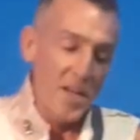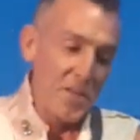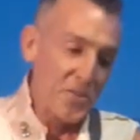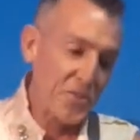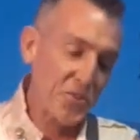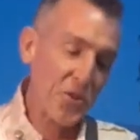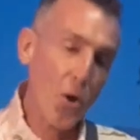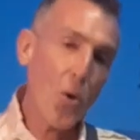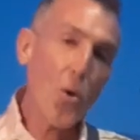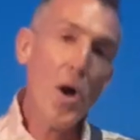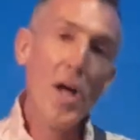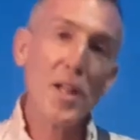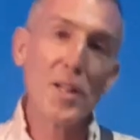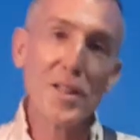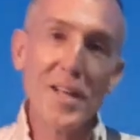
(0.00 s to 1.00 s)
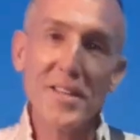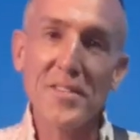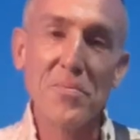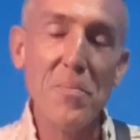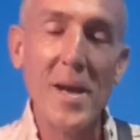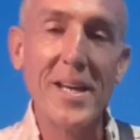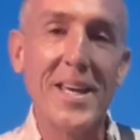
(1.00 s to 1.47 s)
So
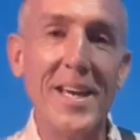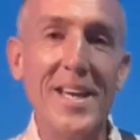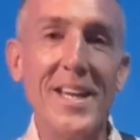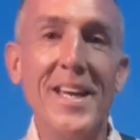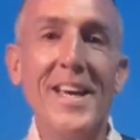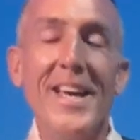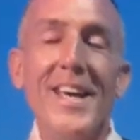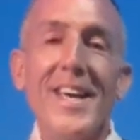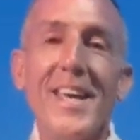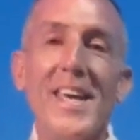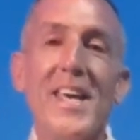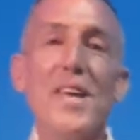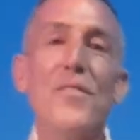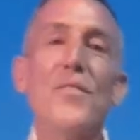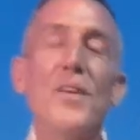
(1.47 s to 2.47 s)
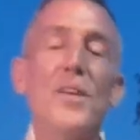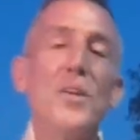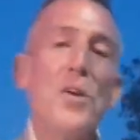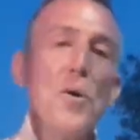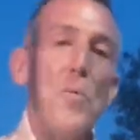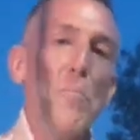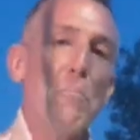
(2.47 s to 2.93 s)
let's make it even
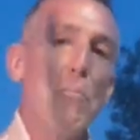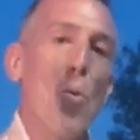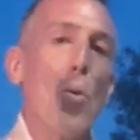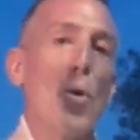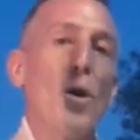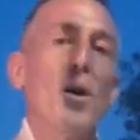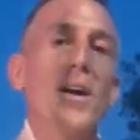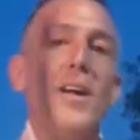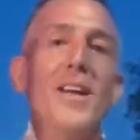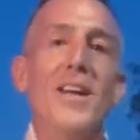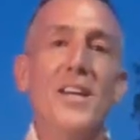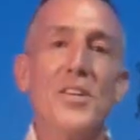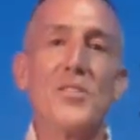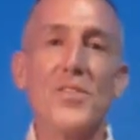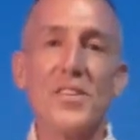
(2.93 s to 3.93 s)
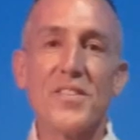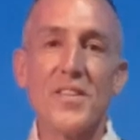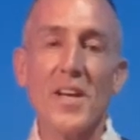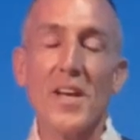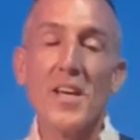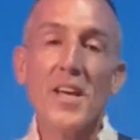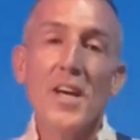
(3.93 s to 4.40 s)
more
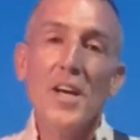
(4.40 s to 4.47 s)
interesting.